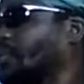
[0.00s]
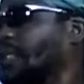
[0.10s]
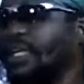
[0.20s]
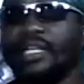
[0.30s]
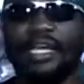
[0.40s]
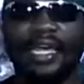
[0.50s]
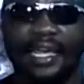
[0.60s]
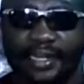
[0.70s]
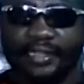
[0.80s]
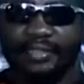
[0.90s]
came with the
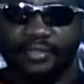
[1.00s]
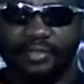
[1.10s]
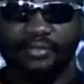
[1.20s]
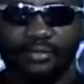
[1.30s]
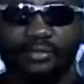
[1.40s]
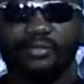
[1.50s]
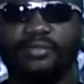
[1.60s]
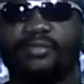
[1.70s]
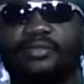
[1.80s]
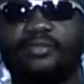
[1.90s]
intention to put an
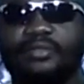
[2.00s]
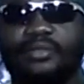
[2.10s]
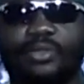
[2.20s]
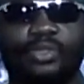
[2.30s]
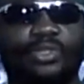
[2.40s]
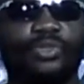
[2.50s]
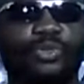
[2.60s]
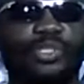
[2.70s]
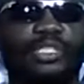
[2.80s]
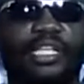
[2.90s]
end
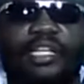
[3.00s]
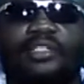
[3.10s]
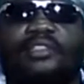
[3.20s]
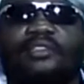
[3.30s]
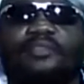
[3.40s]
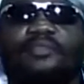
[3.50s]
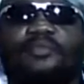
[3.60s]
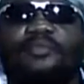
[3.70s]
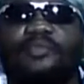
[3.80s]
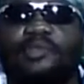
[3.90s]
to the
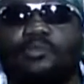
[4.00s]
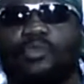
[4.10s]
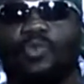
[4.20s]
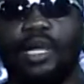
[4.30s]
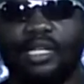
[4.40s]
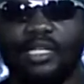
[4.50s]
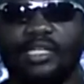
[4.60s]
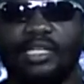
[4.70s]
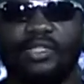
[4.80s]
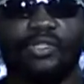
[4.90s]
Jewish state.
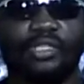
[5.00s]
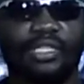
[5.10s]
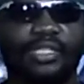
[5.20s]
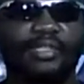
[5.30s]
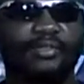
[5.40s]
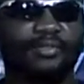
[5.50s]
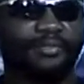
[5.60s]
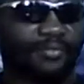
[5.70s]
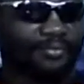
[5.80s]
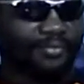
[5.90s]
Why didn't
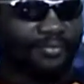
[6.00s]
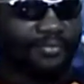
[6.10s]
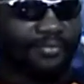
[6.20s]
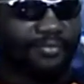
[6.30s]
they succeed?